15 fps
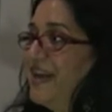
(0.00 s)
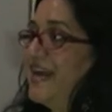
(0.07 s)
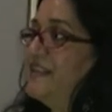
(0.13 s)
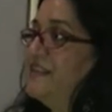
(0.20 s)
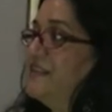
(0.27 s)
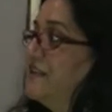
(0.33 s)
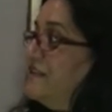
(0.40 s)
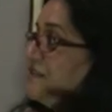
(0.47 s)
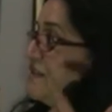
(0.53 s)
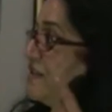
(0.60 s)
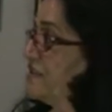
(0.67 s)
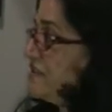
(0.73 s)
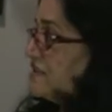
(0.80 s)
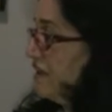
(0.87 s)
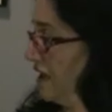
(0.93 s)
And that
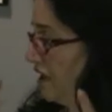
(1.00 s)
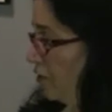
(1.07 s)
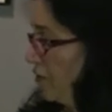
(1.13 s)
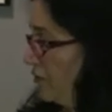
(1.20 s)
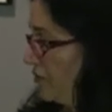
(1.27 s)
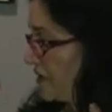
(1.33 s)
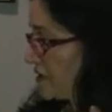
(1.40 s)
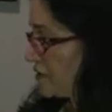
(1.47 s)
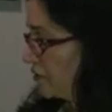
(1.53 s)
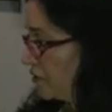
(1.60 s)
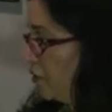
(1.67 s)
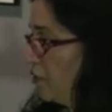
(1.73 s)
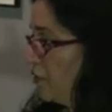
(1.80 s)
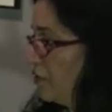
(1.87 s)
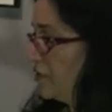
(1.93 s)
this ego must
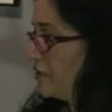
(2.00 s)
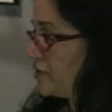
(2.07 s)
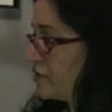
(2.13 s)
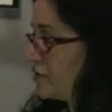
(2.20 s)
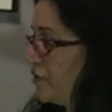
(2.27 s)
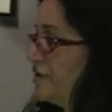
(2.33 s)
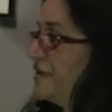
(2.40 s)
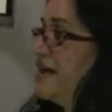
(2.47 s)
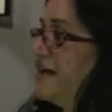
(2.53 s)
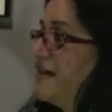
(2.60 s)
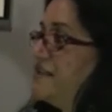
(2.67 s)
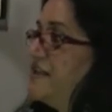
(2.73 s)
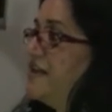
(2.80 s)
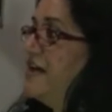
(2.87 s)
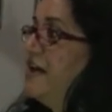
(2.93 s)
go so
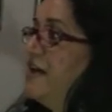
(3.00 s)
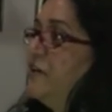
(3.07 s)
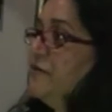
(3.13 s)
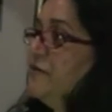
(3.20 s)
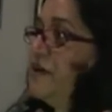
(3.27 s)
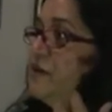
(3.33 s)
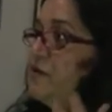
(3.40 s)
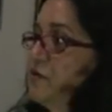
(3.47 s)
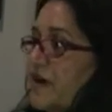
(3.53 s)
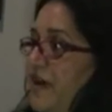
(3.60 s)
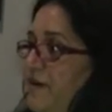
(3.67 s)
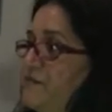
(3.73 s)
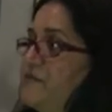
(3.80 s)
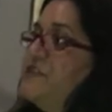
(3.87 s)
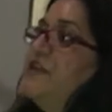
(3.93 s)
that when you
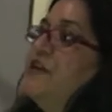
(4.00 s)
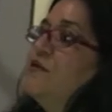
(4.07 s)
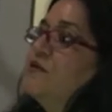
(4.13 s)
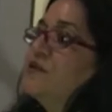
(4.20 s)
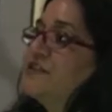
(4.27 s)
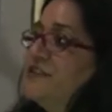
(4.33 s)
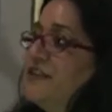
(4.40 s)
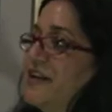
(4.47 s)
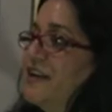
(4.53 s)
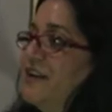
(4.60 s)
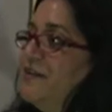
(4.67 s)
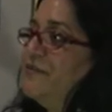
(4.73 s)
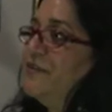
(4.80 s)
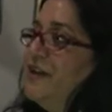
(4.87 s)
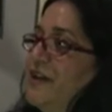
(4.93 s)
empty
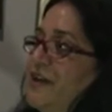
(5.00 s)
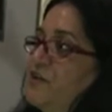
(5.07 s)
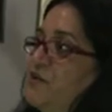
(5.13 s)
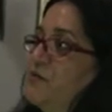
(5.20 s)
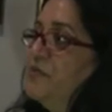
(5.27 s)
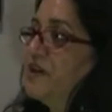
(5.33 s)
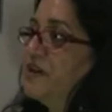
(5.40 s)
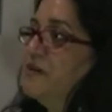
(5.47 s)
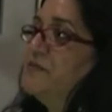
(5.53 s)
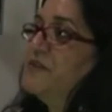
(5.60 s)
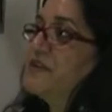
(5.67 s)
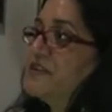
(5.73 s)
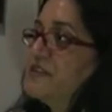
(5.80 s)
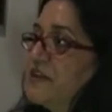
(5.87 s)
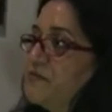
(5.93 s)
yourself, you become a
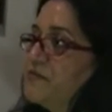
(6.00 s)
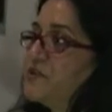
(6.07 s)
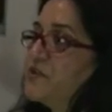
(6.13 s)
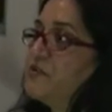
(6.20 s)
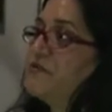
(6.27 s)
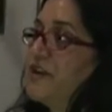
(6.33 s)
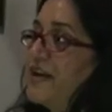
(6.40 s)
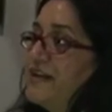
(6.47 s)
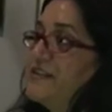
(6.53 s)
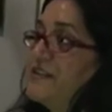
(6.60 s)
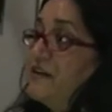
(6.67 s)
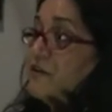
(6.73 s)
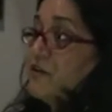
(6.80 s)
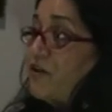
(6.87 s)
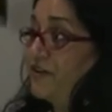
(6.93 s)
receptor of light
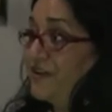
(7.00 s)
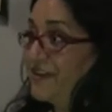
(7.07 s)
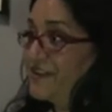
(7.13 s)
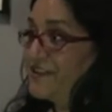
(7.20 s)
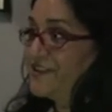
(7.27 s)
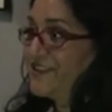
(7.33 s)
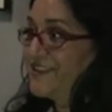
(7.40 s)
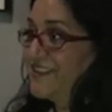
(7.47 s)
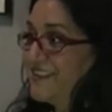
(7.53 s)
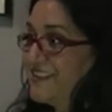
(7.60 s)
and knowledge.